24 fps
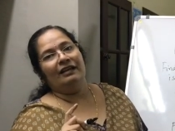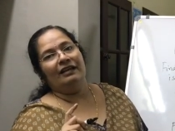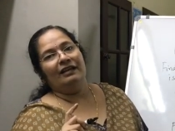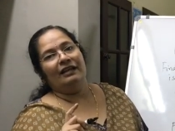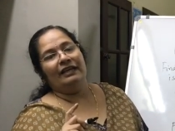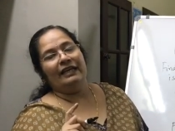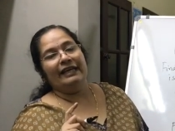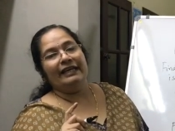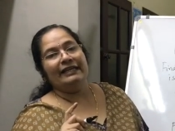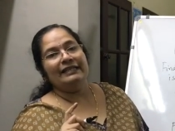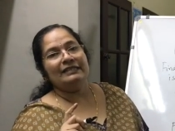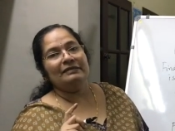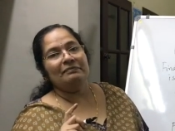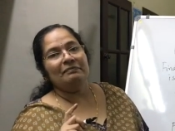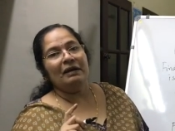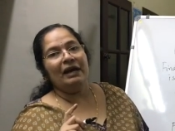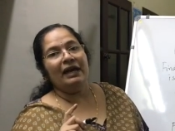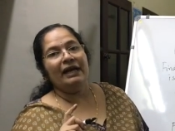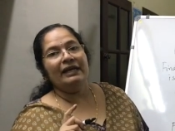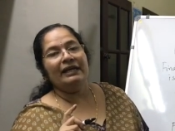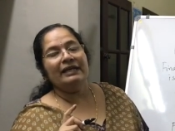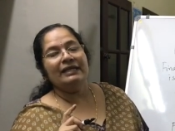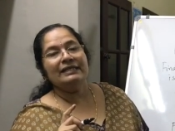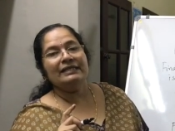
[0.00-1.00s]
X
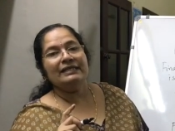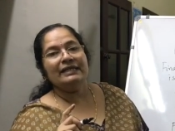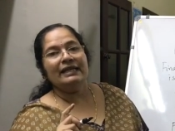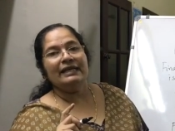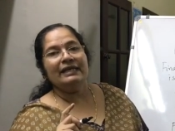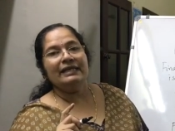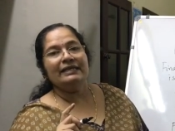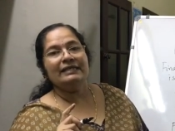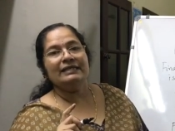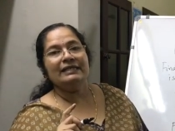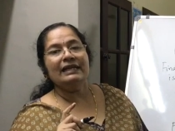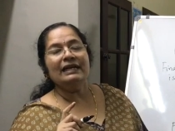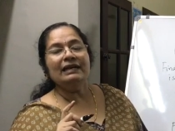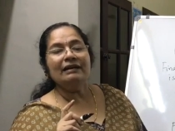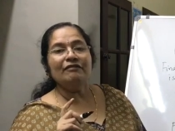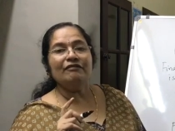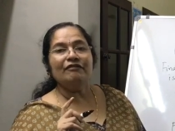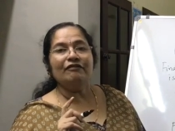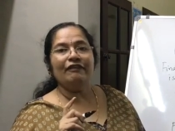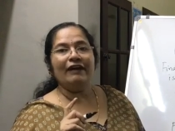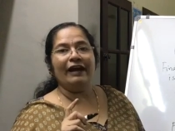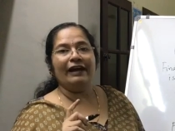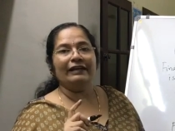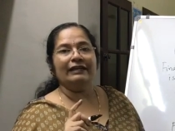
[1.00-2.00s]
minus a is a
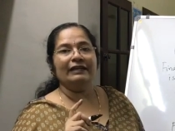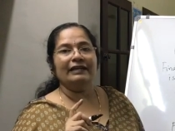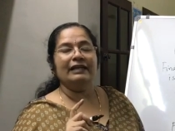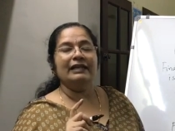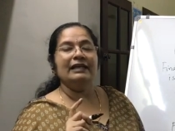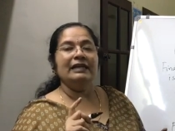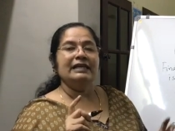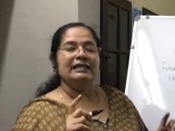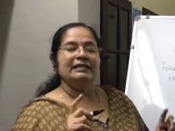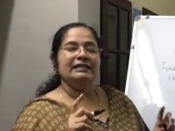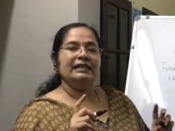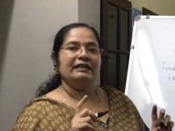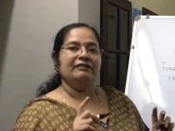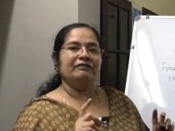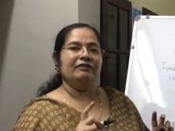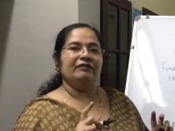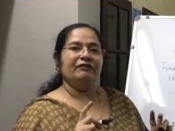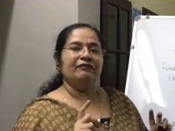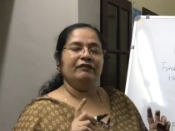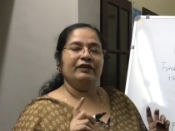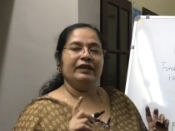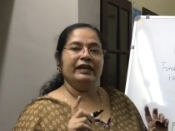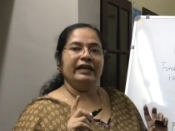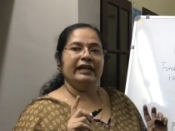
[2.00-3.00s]
factor. See,
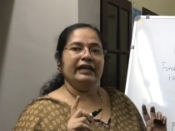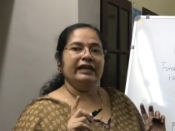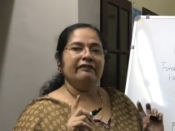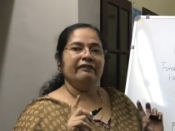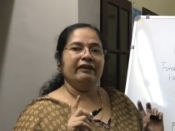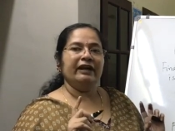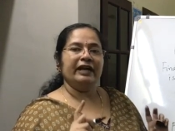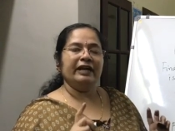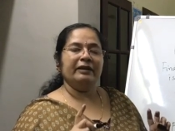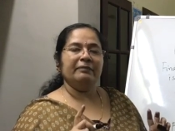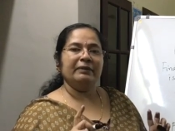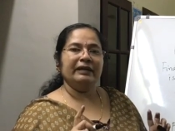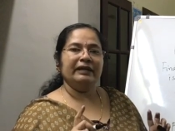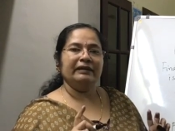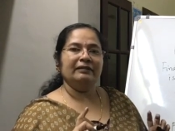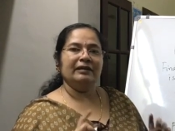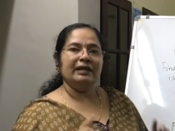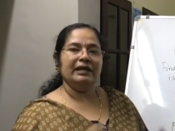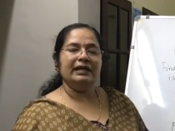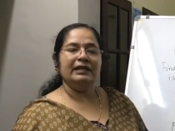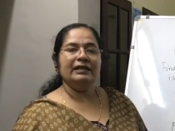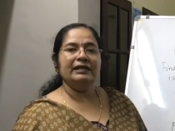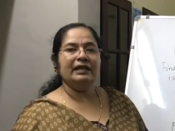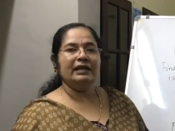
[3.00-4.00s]
15 divided by
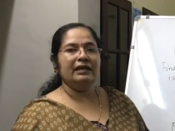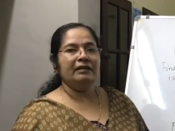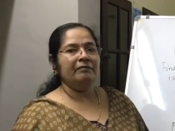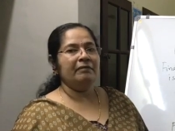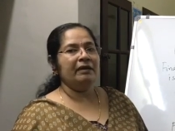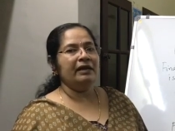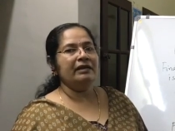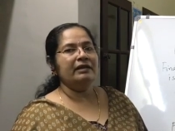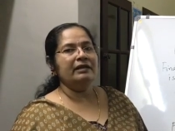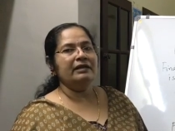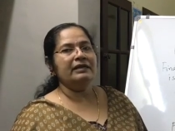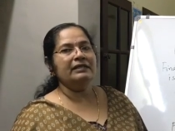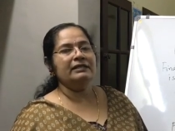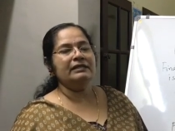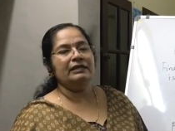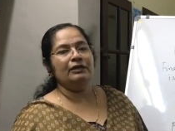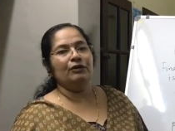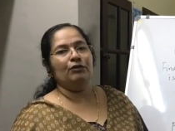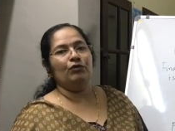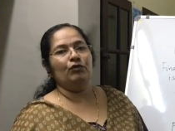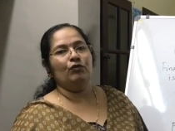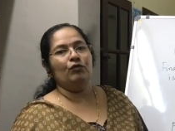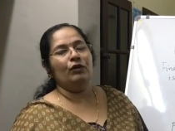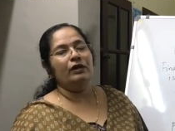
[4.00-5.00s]
3, the remainder is
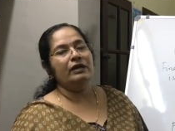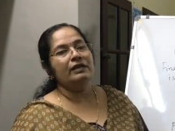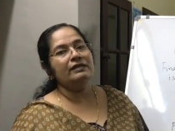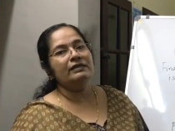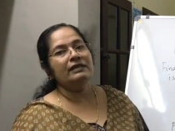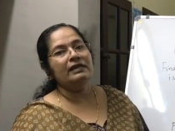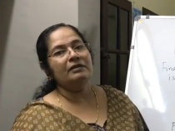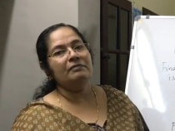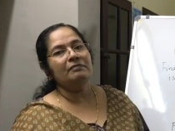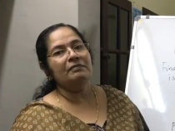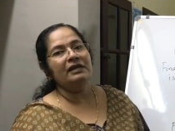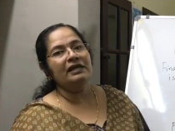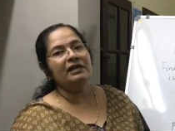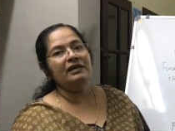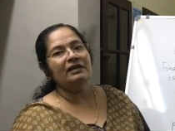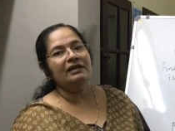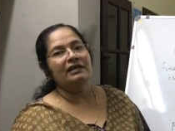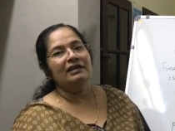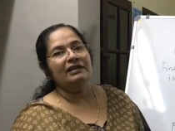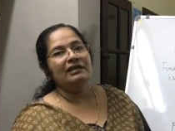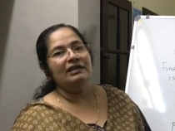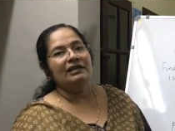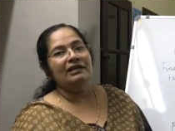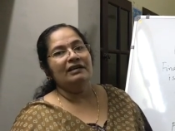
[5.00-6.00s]
0. What does it mean?
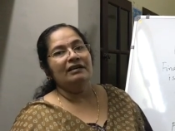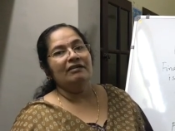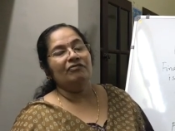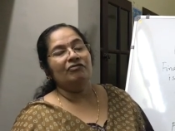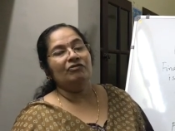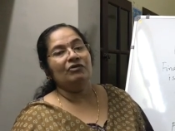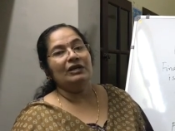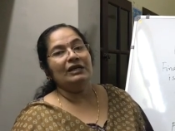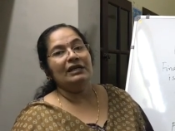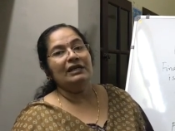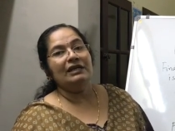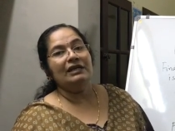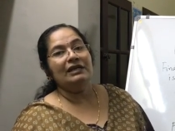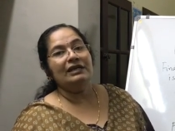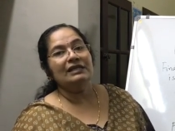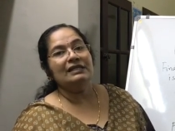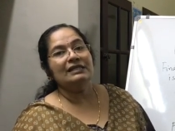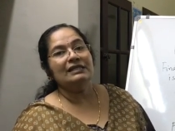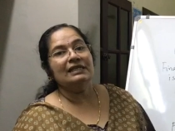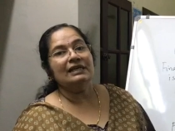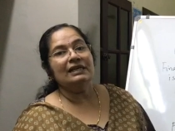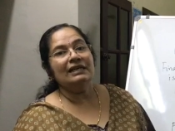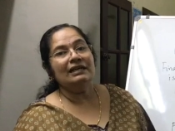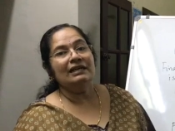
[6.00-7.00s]
3 is
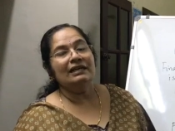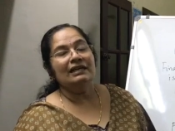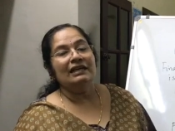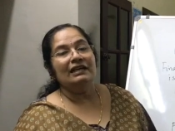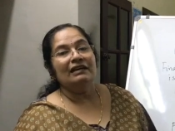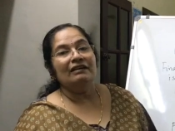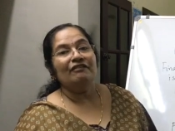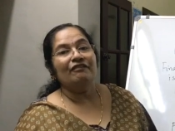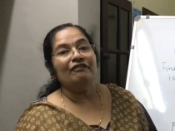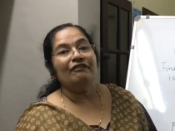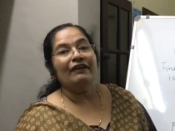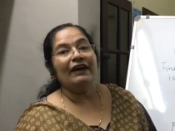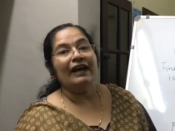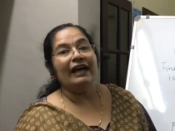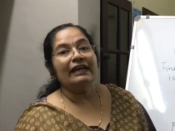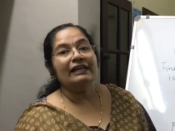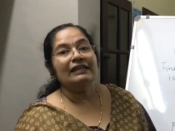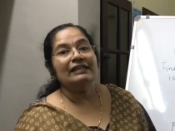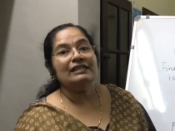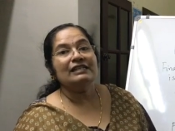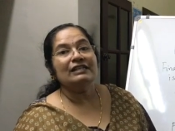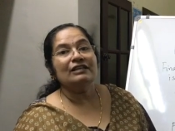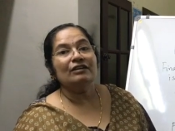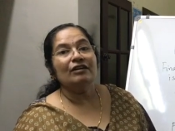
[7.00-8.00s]
a
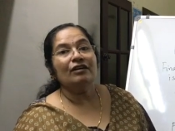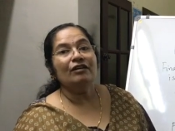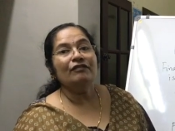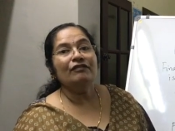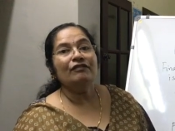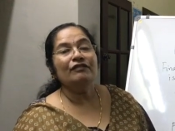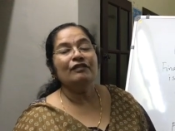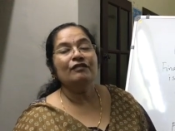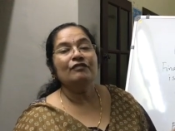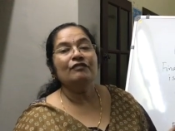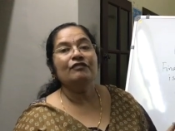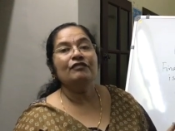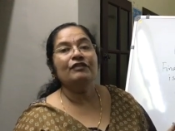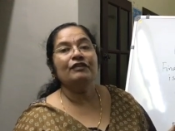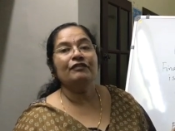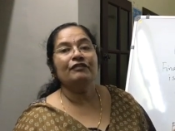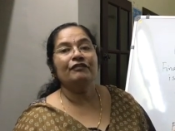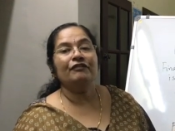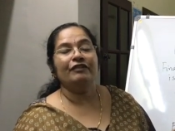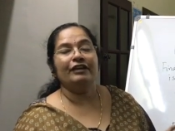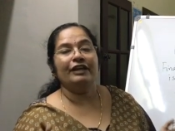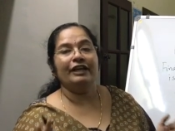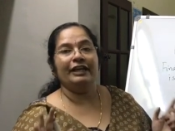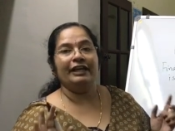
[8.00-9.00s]
factor of
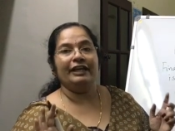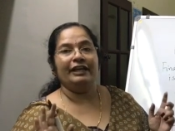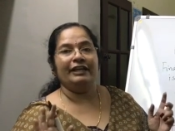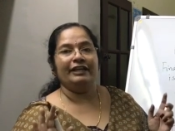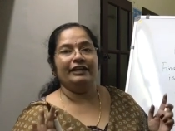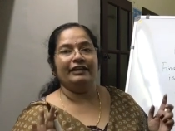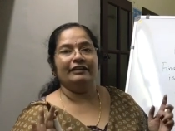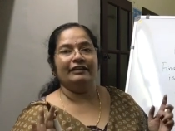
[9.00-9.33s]
15.